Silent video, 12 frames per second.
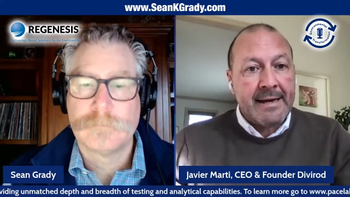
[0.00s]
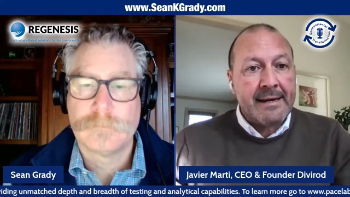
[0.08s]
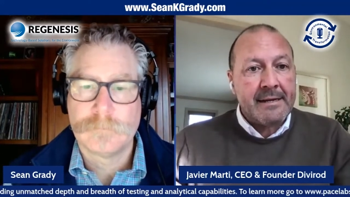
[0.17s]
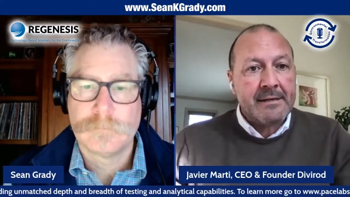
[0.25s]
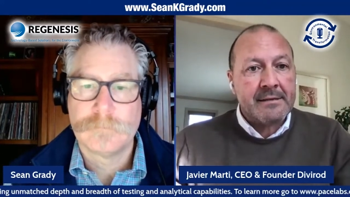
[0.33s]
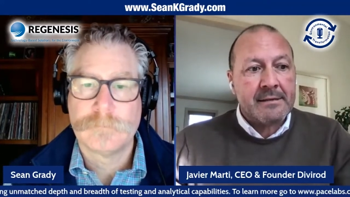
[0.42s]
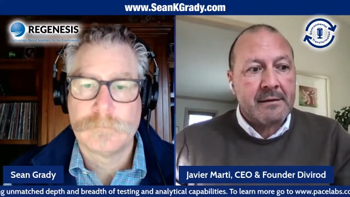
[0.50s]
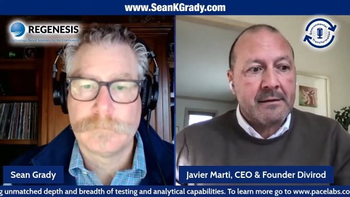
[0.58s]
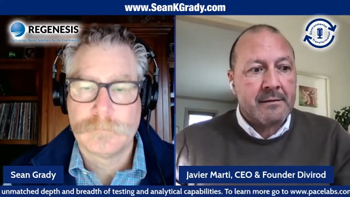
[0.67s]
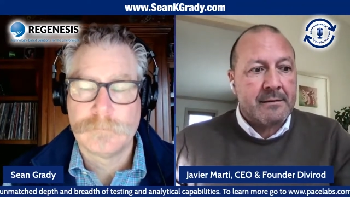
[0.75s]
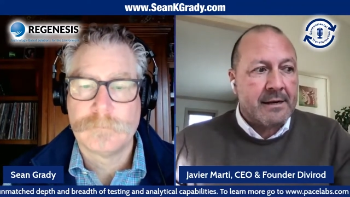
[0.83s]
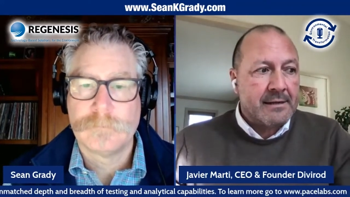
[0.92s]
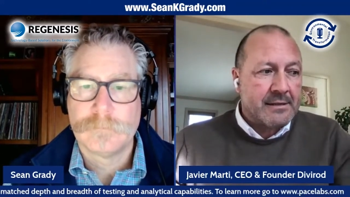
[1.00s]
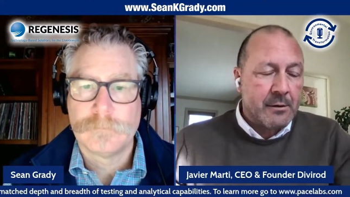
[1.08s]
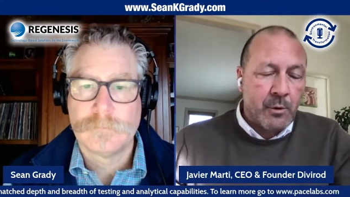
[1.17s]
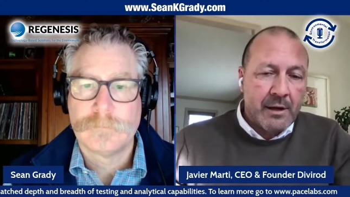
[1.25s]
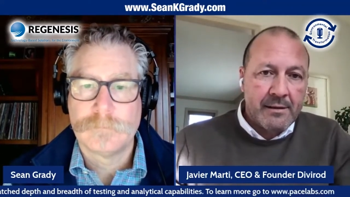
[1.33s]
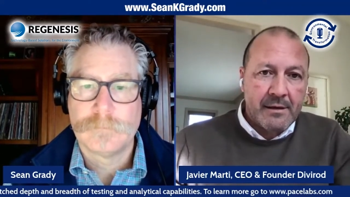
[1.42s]
Speaker 1: and that is uh, that is
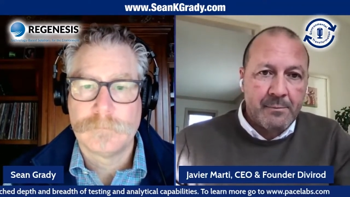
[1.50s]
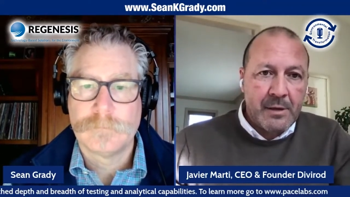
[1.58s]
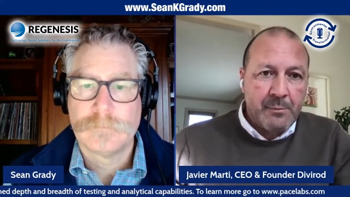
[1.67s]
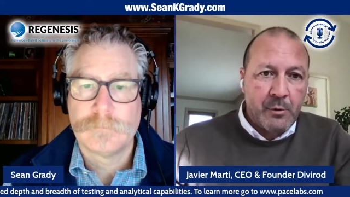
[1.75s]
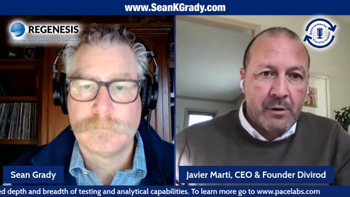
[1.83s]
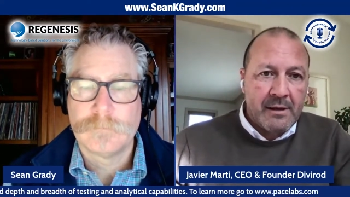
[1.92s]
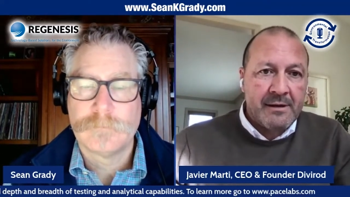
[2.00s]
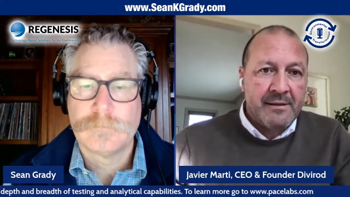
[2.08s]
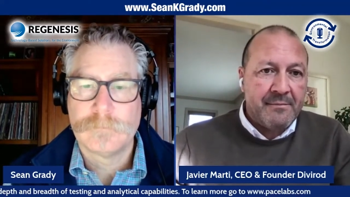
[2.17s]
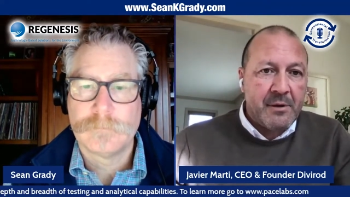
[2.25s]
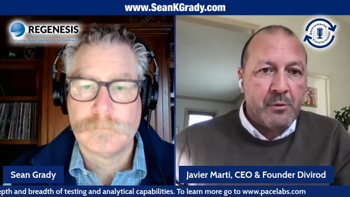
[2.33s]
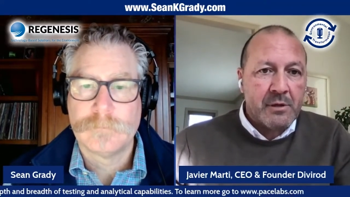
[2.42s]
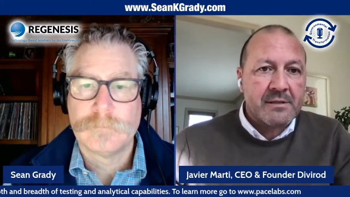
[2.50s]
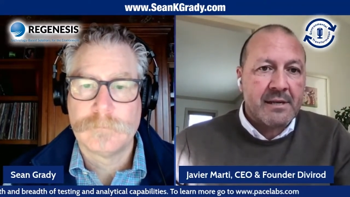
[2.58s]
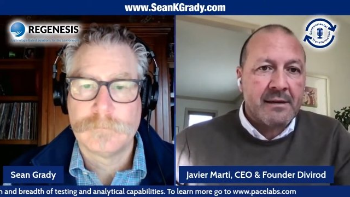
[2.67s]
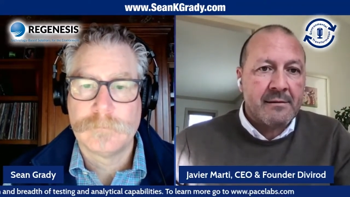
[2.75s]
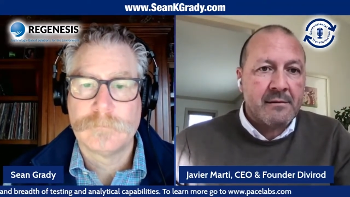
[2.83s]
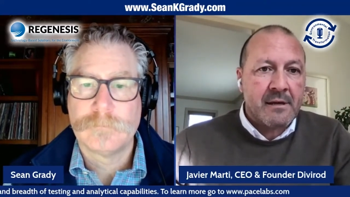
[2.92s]
the way that people and individuals
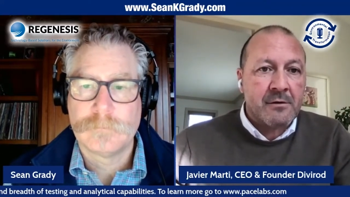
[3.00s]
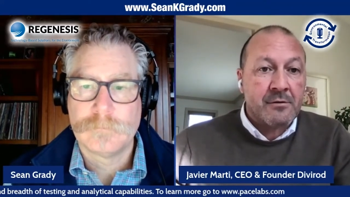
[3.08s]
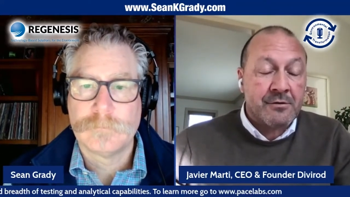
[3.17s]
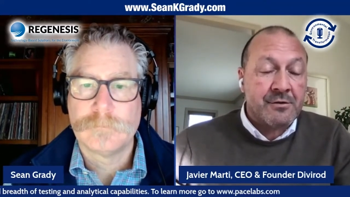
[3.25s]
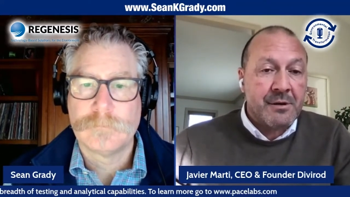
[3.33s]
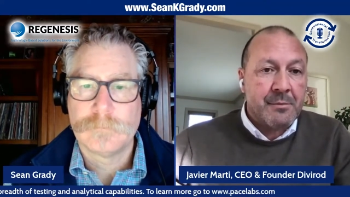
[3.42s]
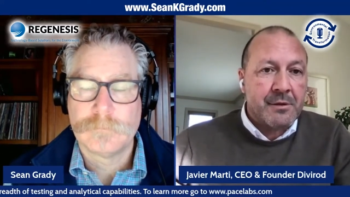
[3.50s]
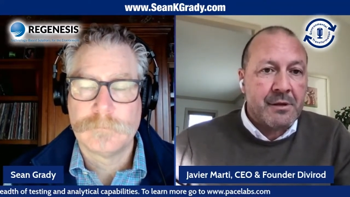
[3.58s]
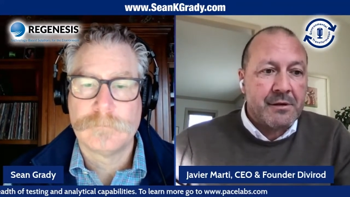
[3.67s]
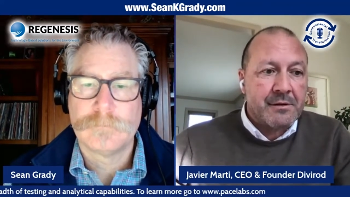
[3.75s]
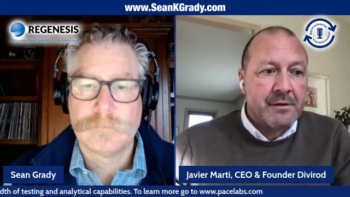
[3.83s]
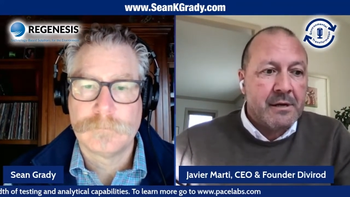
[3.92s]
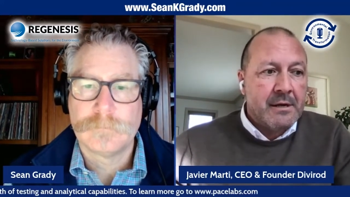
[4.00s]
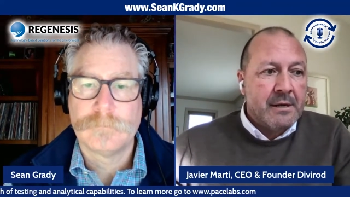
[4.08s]
can, can contribute here.